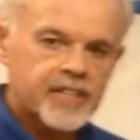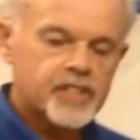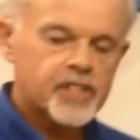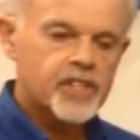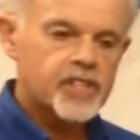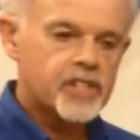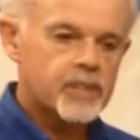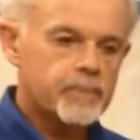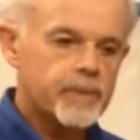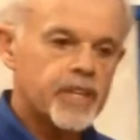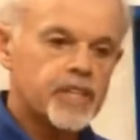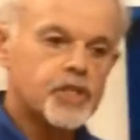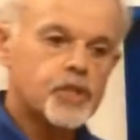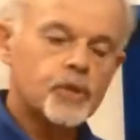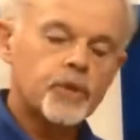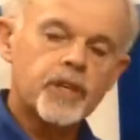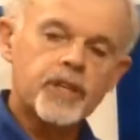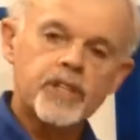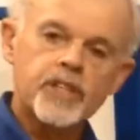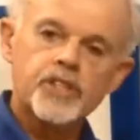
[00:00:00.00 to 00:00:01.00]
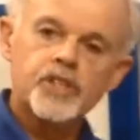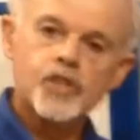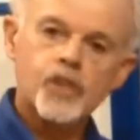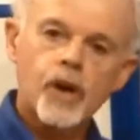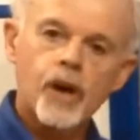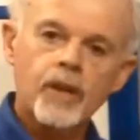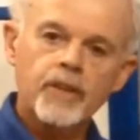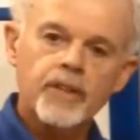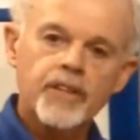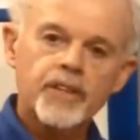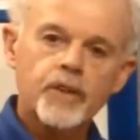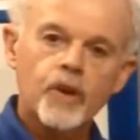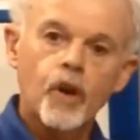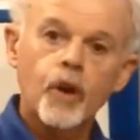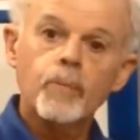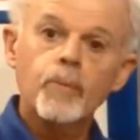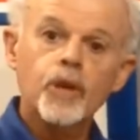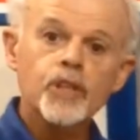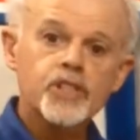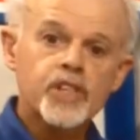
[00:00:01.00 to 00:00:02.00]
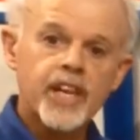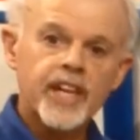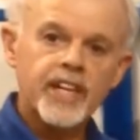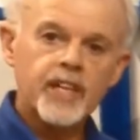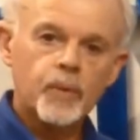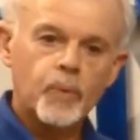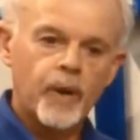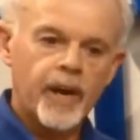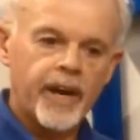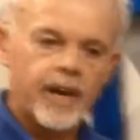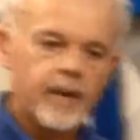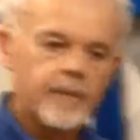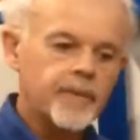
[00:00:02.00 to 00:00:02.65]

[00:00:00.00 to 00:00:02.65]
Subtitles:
system is you can install it almost anywhere.